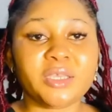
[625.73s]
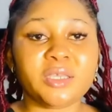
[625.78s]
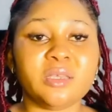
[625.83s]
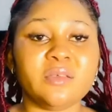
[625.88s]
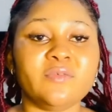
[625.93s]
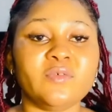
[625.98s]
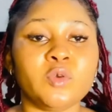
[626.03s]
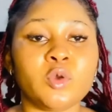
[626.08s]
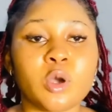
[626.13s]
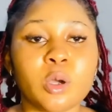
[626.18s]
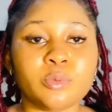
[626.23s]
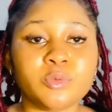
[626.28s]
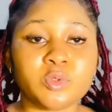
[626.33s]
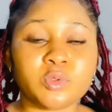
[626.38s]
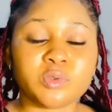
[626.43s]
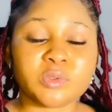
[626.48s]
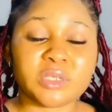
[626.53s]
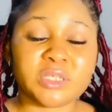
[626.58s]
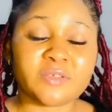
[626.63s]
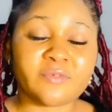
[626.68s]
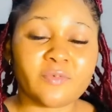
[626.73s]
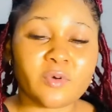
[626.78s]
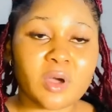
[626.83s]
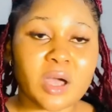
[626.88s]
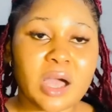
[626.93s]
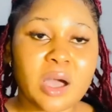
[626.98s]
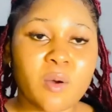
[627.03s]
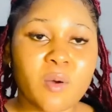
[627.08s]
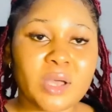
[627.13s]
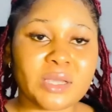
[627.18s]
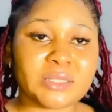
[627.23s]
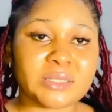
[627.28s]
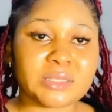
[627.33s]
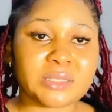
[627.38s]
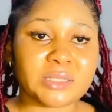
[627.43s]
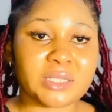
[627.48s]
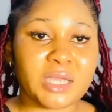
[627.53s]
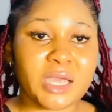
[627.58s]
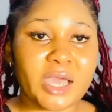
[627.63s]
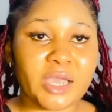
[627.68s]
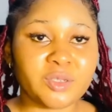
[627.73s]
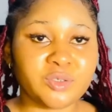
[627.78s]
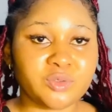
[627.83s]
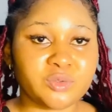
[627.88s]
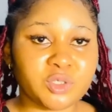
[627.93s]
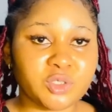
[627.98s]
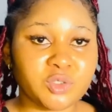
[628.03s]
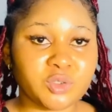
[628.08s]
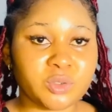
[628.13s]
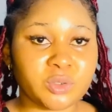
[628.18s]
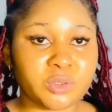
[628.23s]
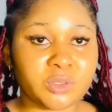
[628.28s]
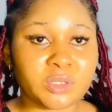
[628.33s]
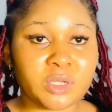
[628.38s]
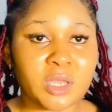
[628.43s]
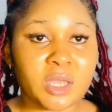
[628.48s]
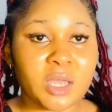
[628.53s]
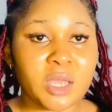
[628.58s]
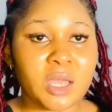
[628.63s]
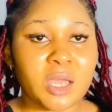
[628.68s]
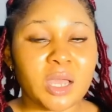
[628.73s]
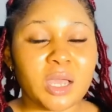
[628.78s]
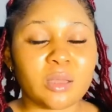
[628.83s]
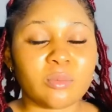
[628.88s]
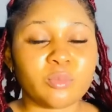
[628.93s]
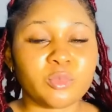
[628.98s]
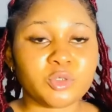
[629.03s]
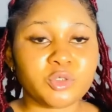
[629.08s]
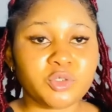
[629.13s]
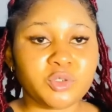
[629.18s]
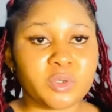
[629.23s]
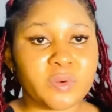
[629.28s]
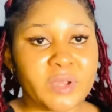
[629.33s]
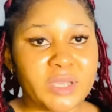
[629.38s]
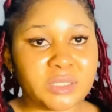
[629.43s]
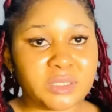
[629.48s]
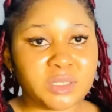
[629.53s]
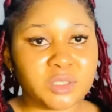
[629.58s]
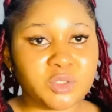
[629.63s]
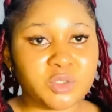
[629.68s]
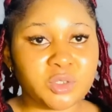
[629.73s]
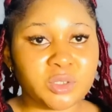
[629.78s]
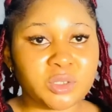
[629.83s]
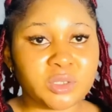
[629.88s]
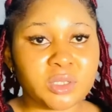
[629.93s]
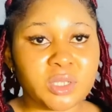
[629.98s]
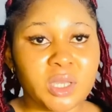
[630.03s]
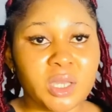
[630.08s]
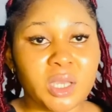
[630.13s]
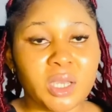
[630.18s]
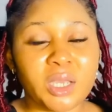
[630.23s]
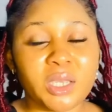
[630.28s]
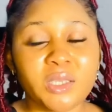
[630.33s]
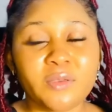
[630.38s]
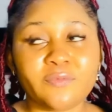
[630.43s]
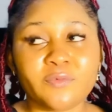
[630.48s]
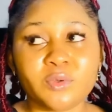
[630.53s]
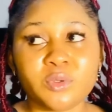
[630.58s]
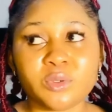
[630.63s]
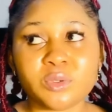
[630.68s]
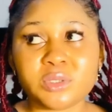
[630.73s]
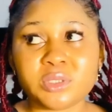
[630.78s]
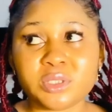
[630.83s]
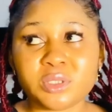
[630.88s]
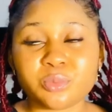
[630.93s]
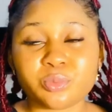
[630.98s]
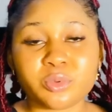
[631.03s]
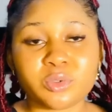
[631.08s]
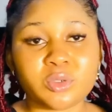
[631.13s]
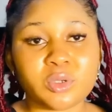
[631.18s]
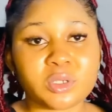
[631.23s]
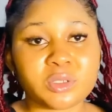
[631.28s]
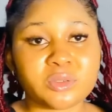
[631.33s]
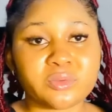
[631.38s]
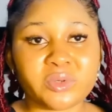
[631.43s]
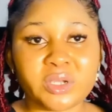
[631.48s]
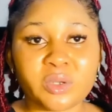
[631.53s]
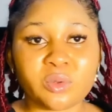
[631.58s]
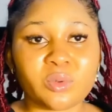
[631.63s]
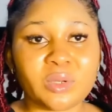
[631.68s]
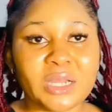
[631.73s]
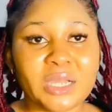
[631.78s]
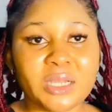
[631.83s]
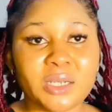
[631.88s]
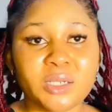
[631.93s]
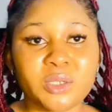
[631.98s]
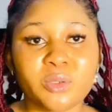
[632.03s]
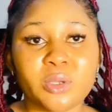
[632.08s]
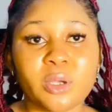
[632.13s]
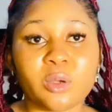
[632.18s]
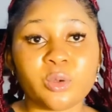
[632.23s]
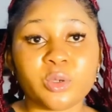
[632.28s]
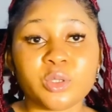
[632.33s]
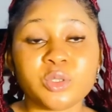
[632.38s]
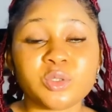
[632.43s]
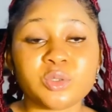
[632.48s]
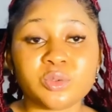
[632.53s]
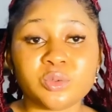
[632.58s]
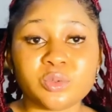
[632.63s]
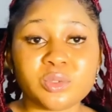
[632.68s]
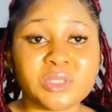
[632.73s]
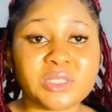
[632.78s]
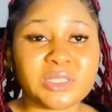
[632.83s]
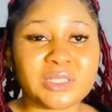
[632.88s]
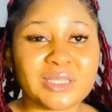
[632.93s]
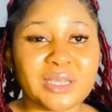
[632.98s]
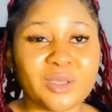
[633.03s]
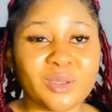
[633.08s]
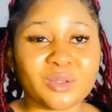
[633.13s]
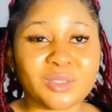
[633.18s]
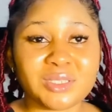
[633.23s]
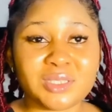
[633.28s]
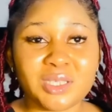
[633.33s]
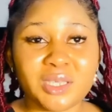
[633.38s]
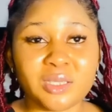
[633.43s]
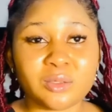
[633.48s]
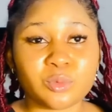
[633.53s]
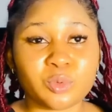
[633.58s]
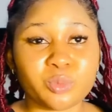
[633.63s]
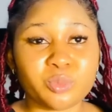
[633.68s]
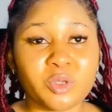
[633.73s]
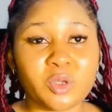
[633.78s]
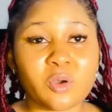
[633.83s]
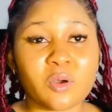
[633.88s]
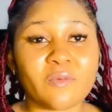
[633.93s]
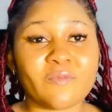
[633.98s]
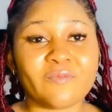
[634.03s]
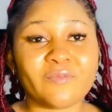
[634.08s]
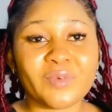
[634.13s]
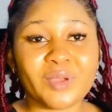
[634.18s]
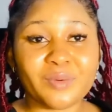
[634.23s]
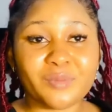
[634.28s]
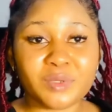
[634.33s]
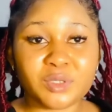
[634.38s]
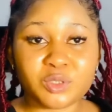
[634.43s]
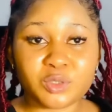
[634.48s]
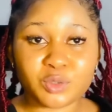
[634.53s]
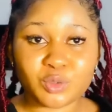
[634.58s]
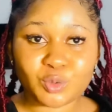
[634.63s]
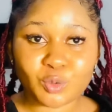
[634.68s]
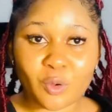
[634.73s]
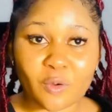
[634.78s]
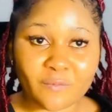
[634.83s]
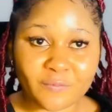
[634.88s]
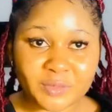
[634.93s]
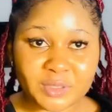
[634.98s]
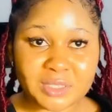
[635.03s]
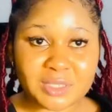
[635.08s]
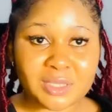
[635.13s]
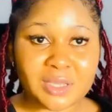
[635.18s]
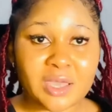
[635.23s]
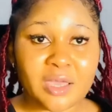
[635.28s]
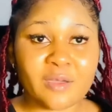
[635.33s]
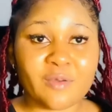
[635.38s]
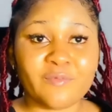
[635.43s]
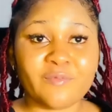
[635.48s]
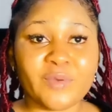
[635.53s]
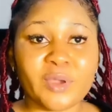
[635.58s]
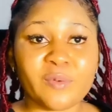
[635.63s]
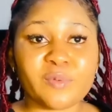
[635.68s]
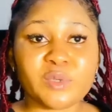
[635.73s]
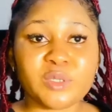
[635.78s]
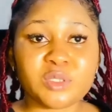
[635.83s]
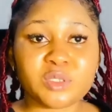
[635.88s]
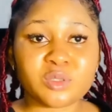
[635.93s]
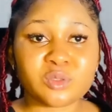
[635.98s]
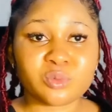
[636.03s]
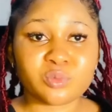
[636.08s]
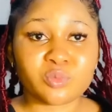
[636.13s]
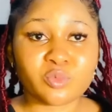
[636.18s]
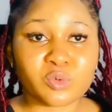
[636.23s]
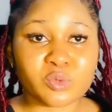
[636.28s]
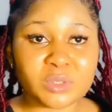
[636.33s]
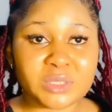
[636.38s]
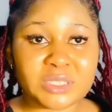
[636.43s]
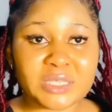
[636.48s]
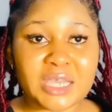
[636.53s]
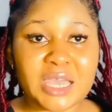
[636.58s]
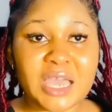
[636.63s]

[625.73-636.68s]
give you up to 24 hours hydration and moisturization. If you use this product regularly, you are going to notice that your skin will become very soft, very smooth,